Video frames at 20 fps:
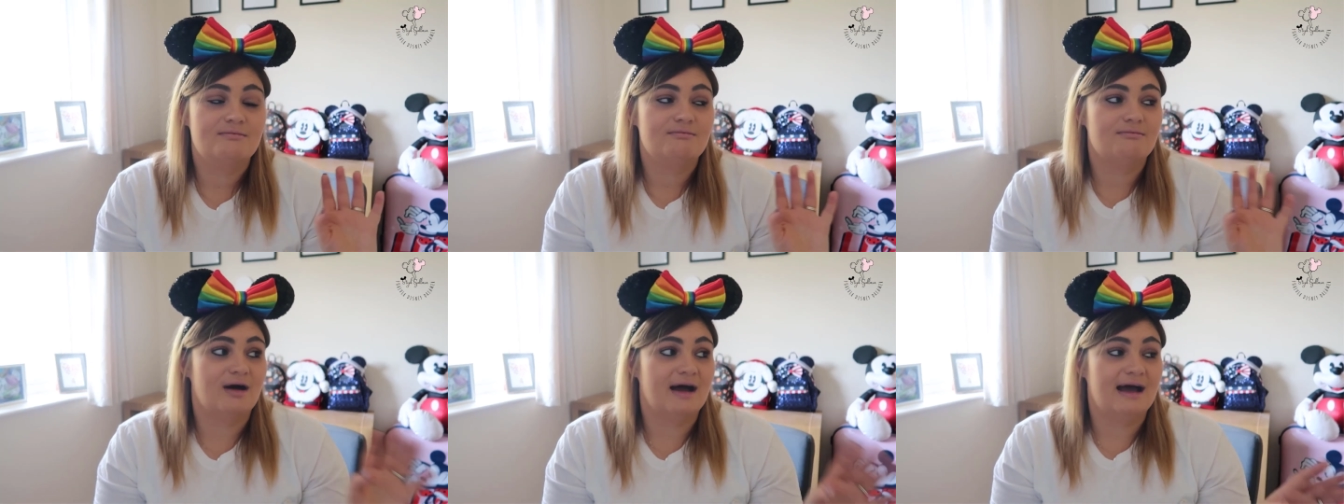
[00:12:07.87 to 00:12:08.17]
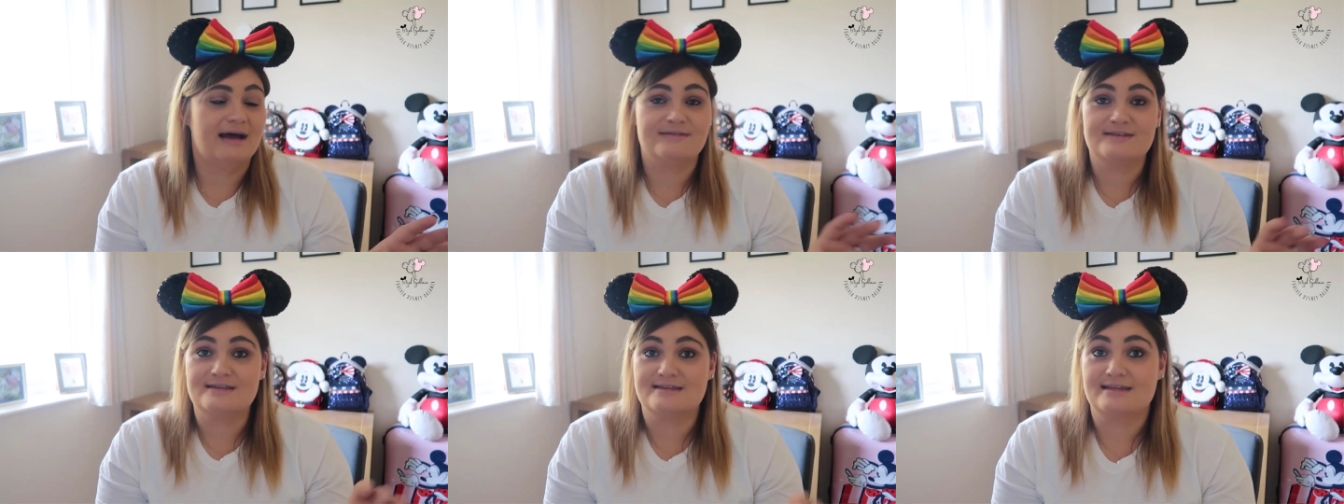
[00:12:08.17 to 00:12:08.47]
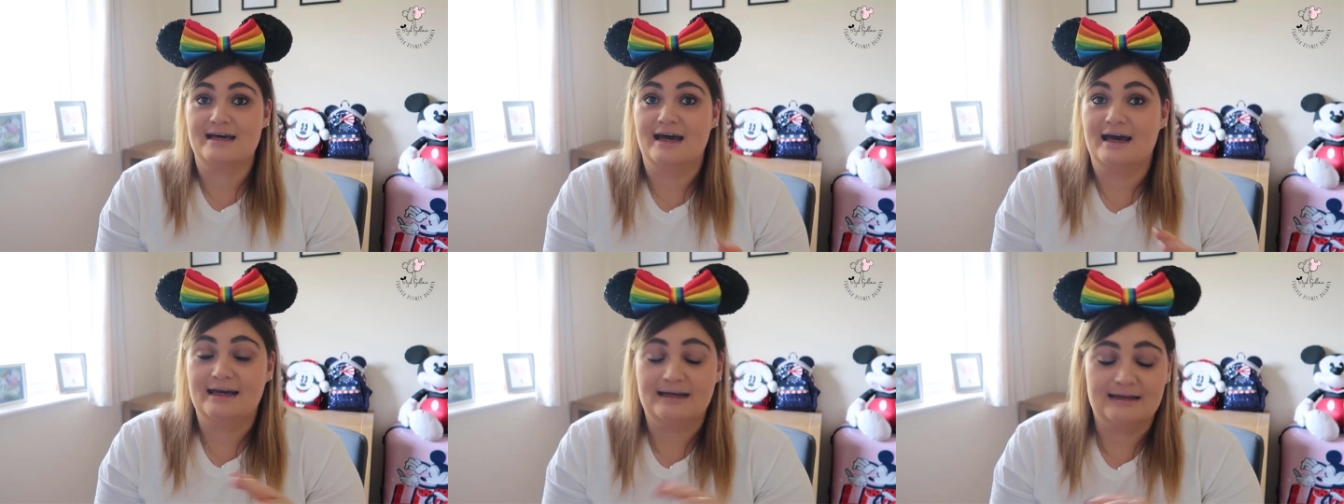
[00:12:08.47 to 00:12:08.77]
Might have to
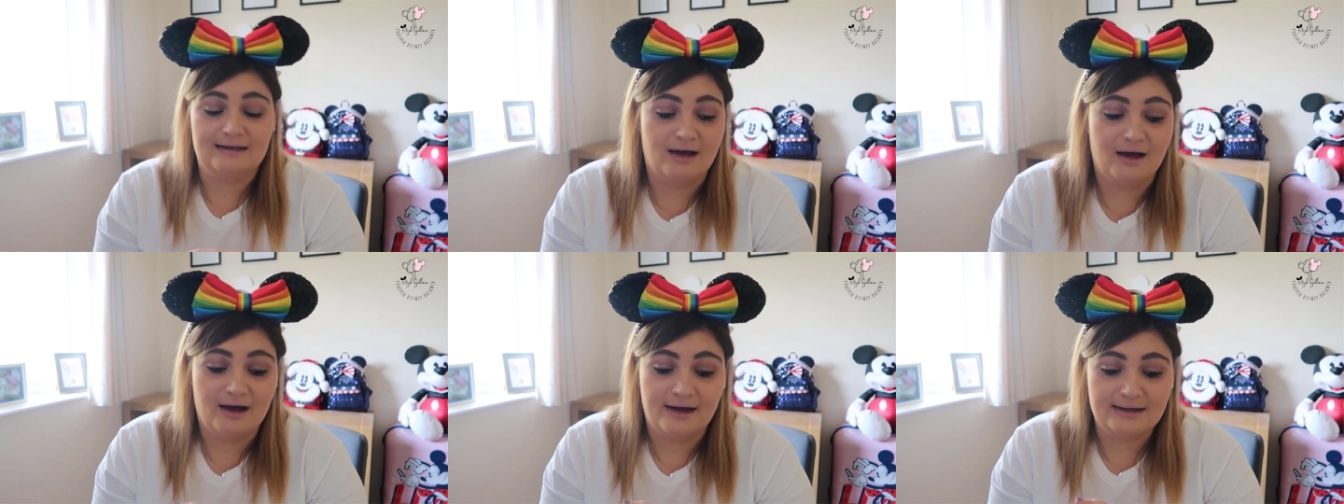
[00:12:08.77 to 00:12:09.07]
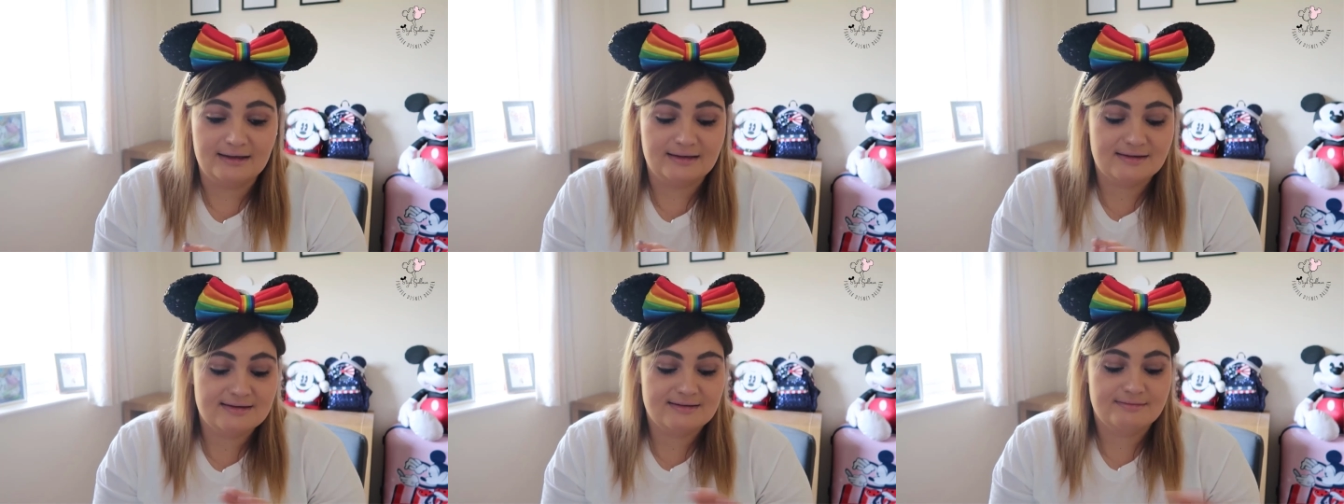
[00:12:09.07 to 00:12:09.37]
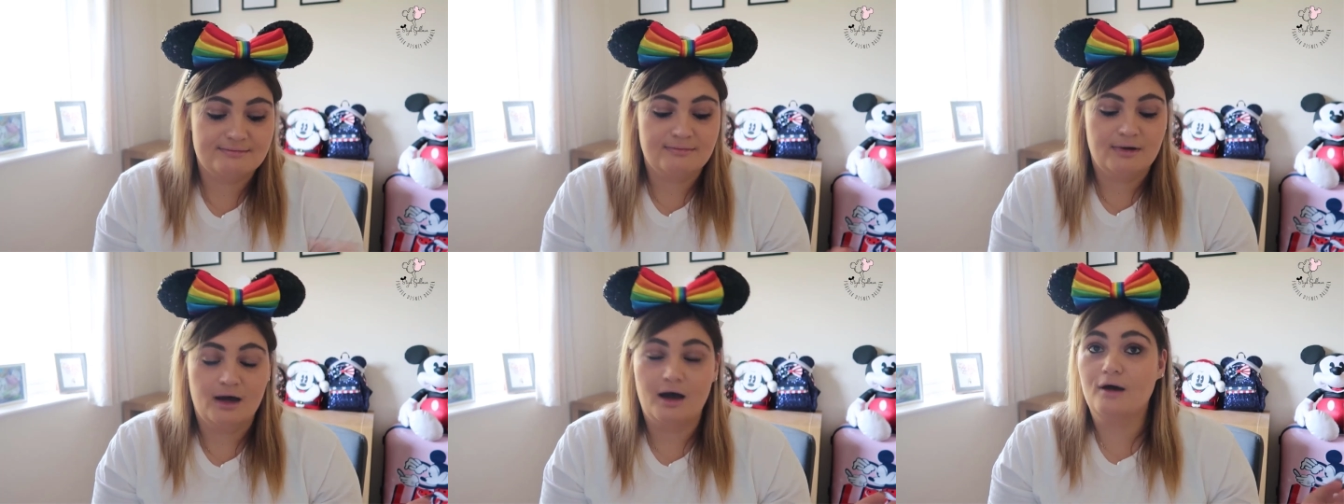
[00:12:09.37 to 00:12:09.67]
say like,
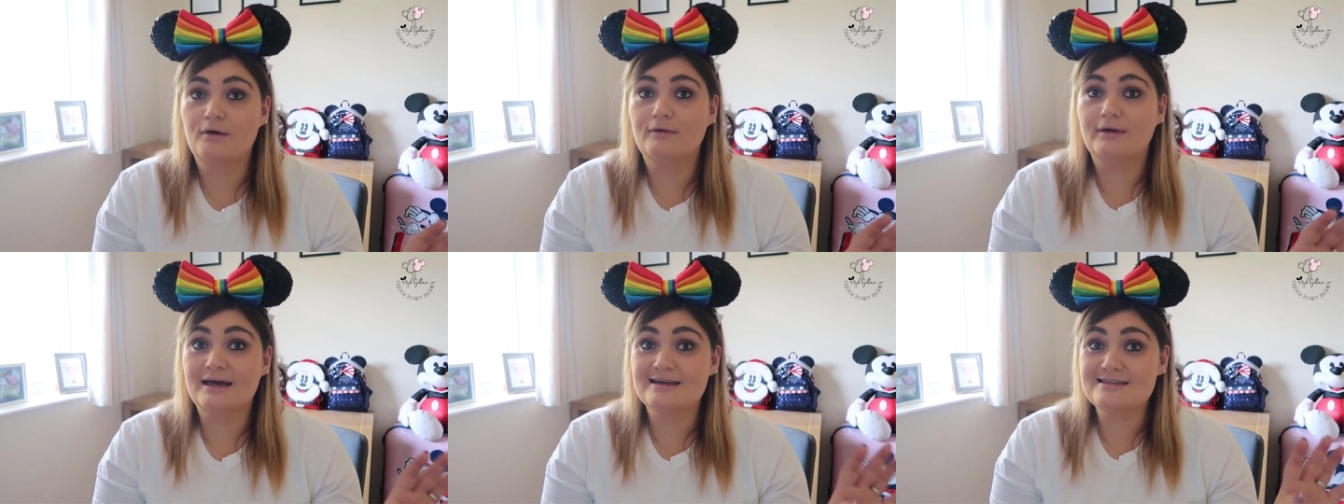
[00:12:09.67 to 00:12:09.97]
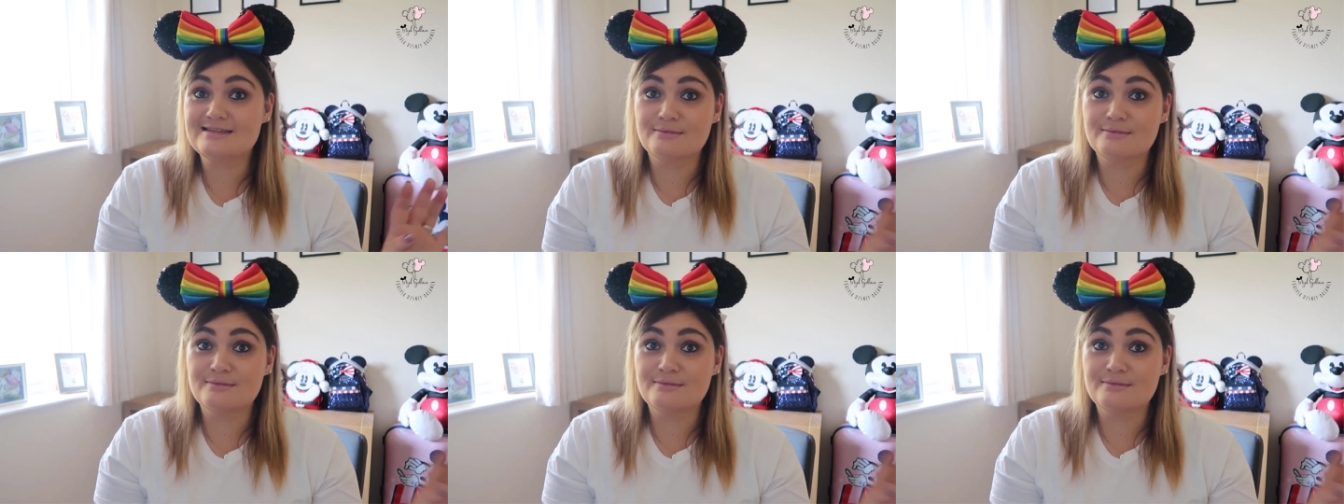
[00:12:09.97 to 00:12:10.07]
oh yeah,